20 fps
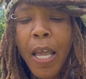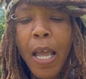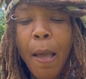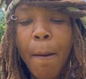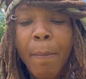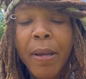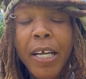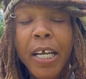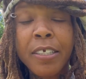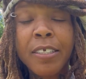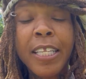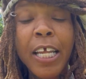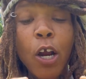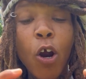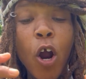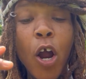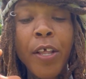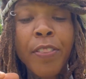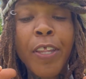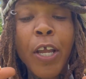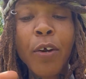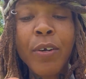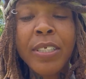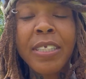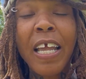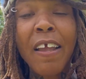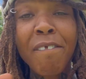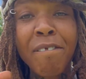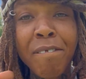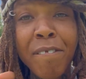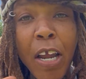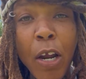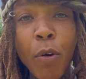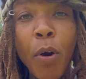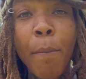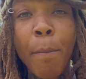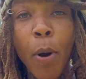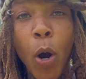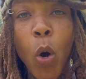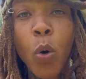Because there is a
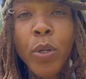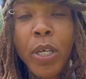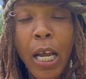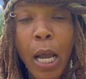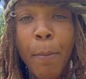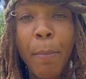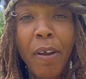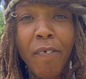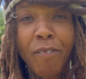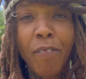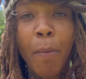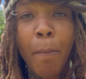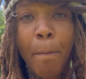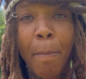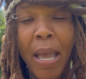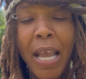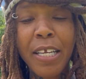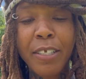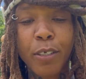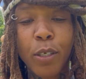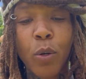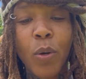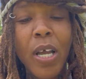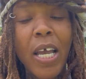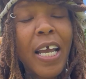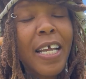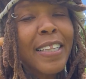pheromone coming from basil